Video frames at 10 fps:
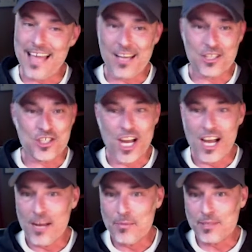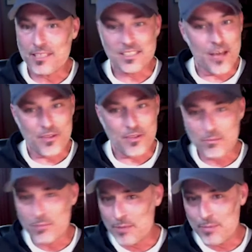job is
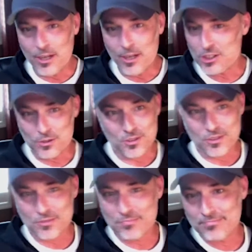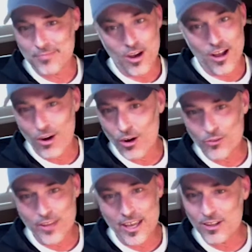nothing but parachutes.
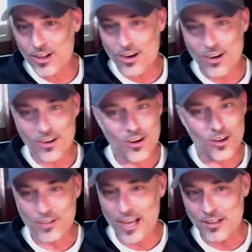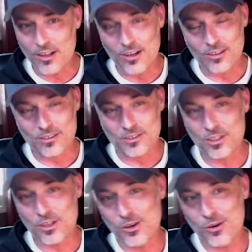All day long, all night long.
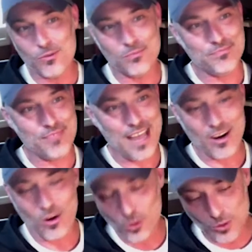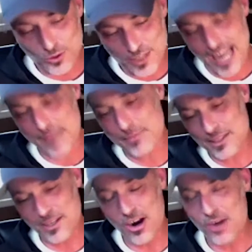So that whole time in
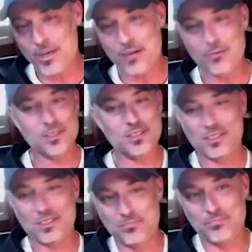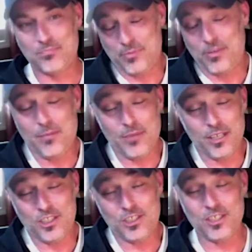the Army was pretty
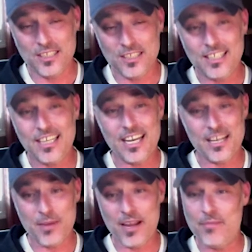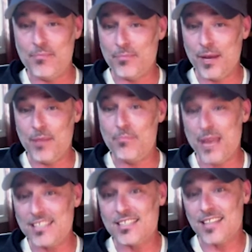much getting my
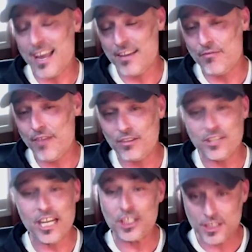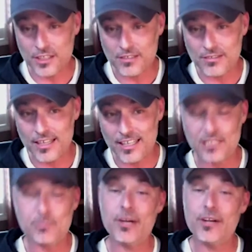baseline foundation
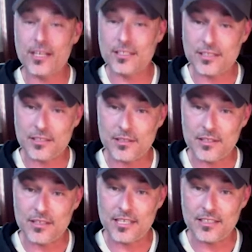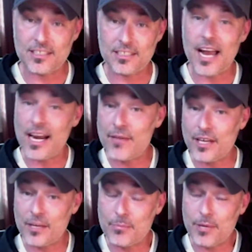experience in
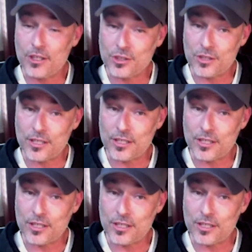skydiving and parachuting,